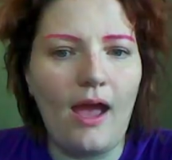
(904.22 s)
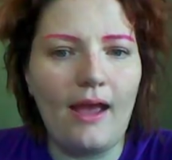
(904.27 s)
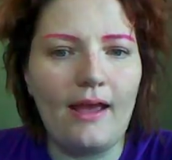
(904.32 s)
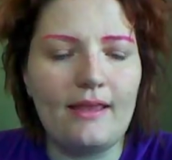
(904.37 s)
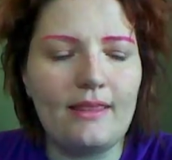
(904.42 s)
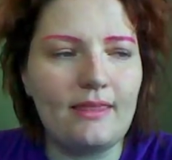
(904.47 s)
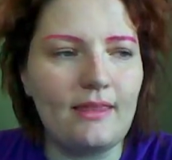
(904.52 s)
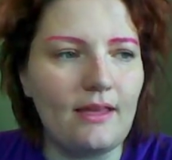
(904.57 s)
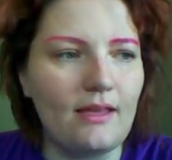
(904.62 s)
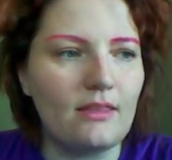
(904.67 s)

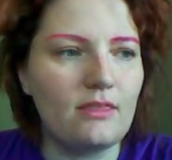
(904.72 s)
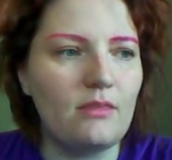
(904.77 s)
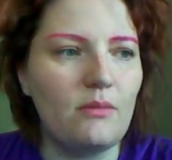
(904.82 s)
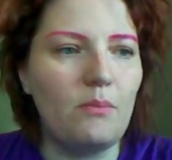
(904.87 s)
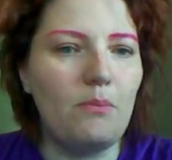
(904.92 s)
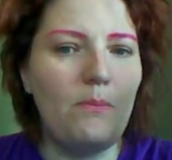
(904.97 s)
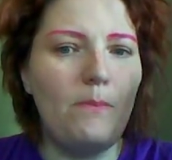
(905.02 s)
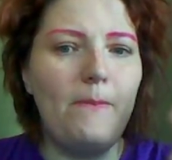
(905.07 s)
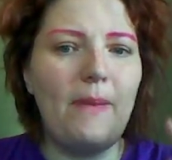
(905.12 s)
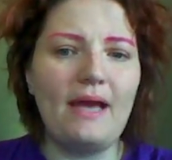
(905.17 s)
I think the
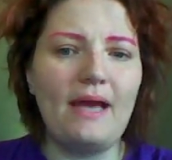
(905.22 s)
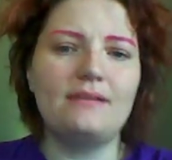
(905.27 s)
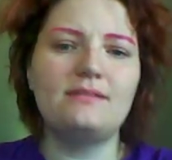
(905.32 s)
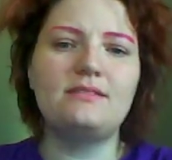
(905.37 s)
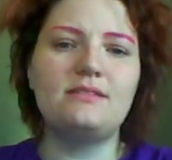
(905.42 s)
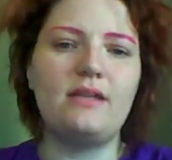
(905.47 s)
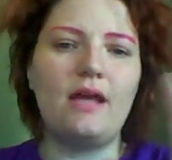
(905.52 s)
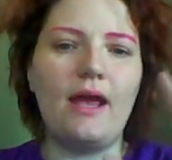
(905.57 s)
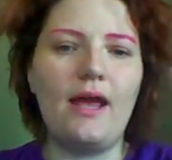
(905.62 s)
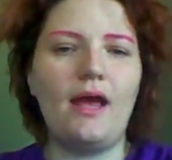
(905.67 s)

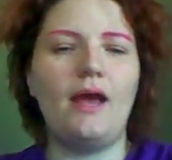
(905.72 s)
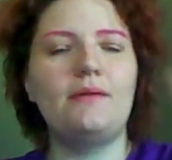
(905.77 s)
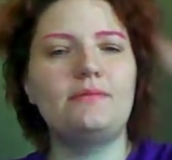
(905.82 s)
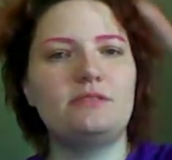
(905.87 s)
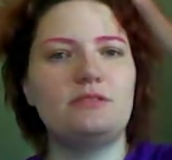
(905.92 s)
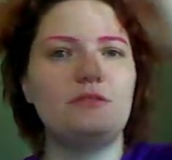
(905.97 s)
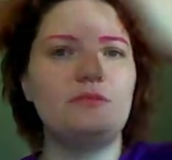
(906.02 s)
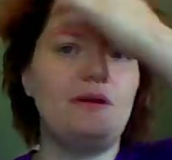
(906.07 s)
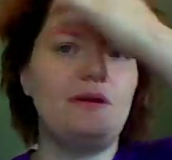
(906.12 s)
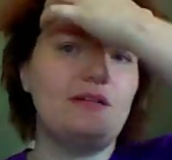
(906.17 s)
best,
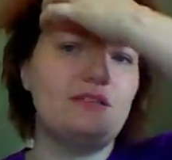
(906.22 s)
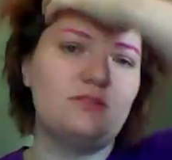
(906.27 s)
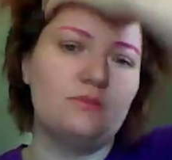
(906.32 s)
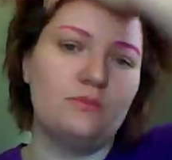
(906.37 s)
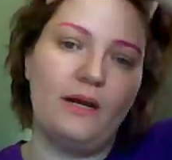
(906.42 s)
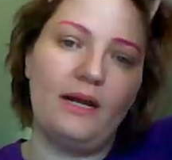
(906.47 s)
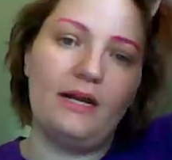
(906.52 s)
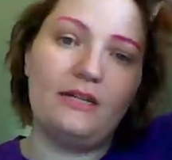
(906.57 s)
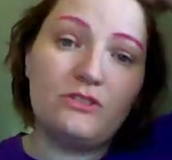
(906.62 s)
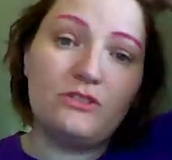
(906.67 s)
absolute
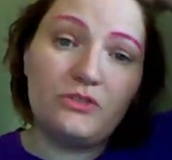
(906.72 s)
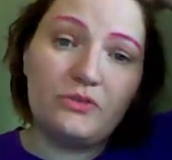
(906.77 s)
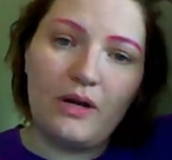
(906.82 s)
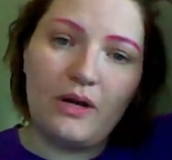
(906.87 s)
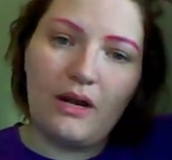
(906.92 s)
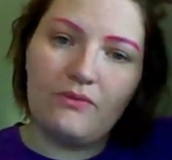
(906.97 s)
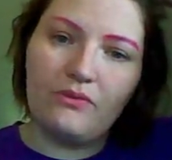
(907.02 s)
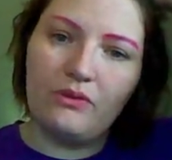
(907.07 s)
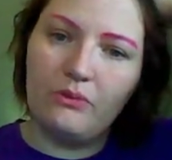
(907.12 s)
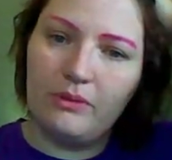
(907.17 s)
best way to
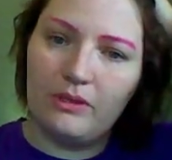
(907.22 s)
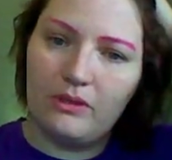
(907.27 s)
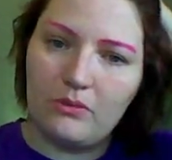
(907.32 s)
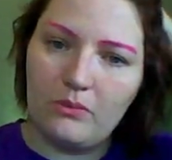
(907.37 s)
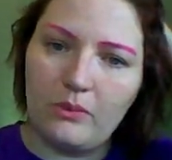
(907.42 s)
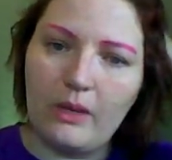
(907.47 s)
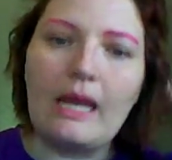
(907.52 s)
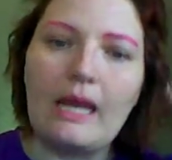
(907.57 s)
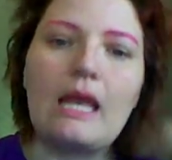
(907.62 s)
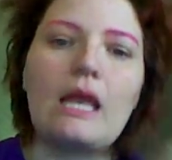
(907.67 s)
travel with
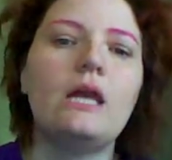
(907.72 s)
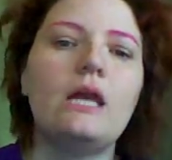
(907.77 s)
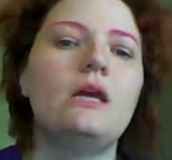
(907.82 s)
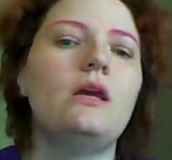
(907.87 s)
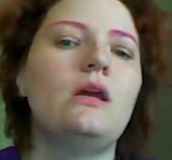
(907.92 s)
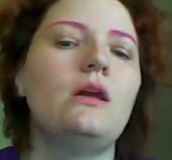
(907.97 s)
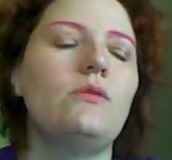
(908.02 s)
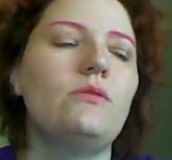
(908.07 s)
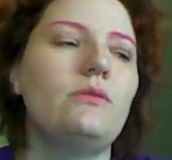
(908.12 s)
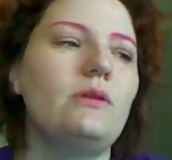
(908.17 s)
a wig
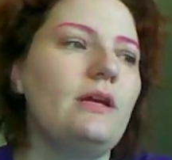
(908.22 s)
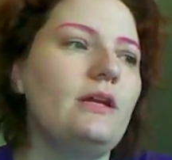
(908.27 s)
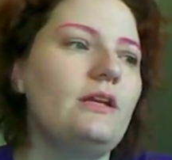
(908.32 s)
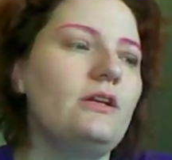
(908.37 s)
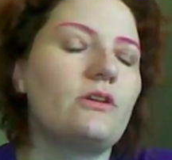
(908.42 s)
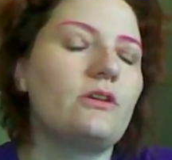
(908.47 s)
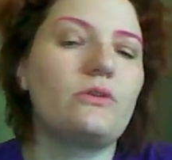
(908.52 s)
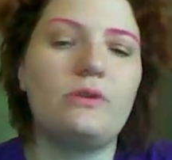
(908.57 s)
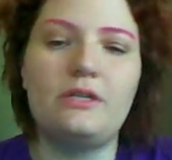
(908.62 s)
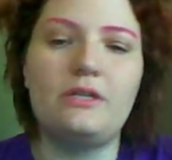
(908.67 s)

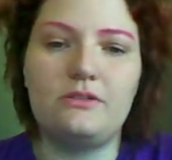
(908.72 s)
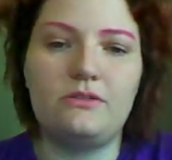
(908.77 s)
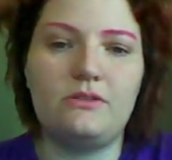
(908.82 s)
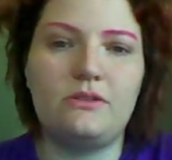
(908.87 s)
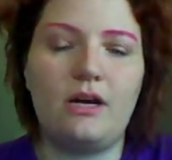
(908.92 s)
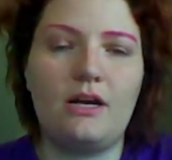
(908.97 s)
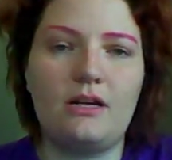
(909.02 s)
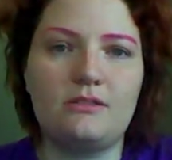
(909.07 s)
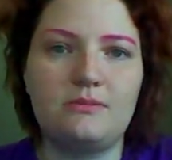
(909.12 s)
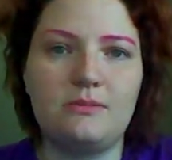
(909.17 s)
when you're going to
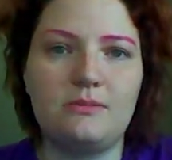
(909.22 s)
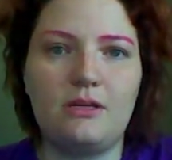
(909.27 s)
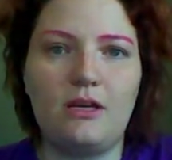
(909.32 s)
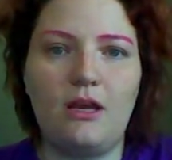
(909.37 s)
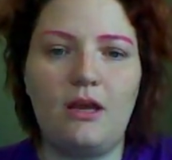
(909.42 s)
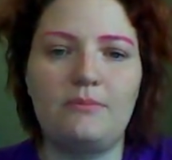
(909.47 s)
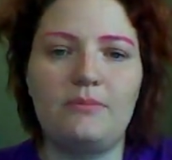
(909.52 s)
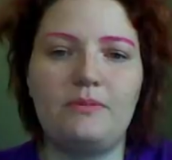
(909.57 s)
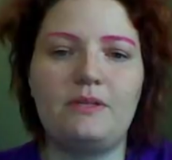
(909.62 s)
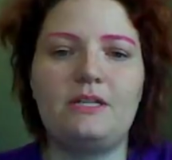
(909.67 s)
a cosplay
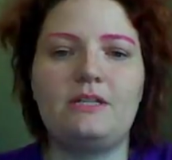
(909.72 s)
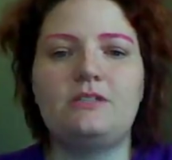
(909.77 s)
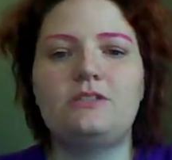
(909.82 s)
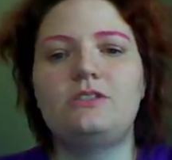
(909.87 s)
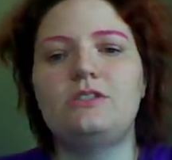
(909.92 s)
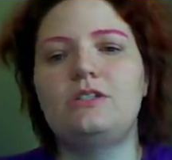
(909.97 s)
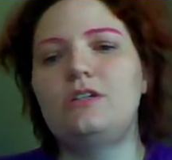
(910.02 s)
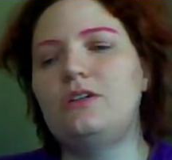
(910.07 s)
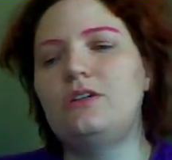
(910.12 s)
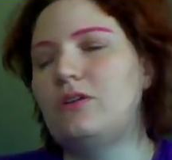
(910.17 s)

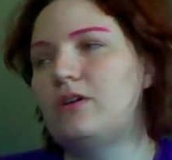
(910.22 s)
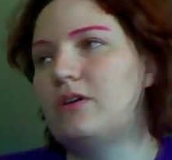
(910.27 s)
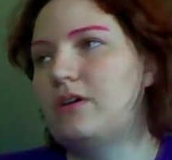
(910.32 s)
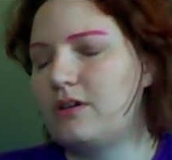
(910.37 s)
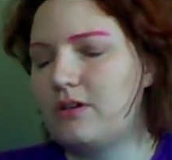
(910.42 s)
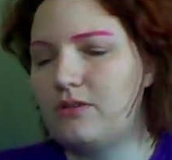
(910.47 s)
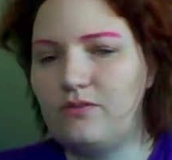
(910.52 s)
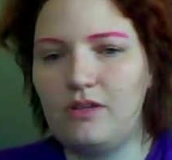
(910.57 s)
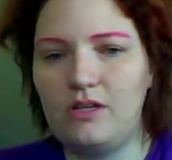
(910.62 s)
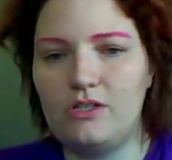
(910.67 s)
competition or
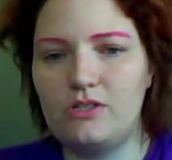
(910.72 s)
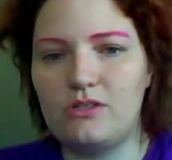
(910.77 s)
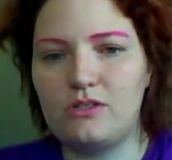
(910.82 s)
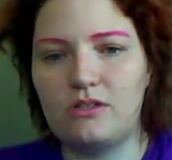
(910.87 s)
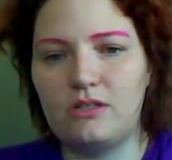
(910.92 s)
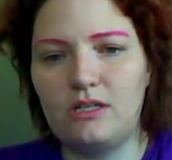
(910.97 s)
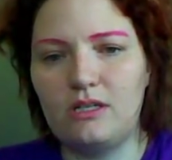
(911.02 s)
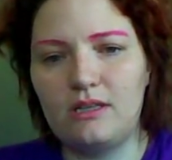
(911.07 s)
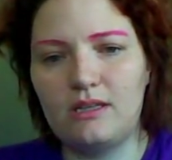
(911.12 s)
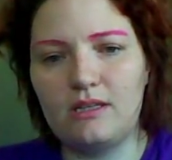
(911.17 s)
a
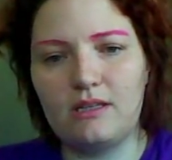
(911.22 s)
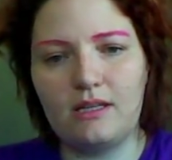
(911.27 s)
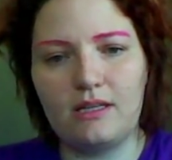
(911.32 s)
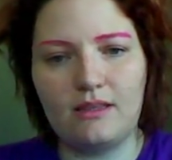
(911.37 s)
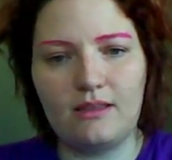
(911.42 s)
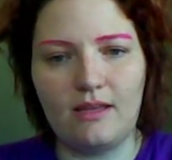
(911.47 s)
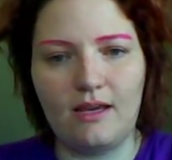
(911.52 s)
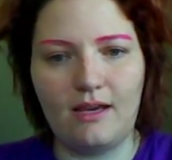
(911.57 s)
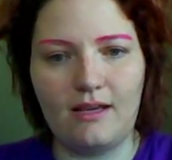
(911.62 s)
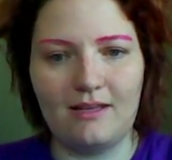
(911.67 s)
convention or anything
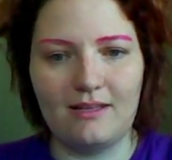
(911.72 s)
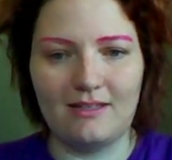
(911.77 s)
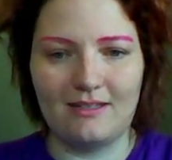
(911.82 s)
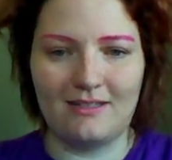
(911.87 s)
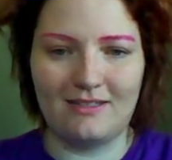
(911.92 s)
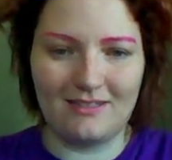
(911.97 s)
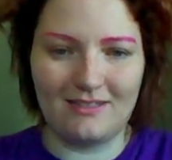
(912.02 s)
like that.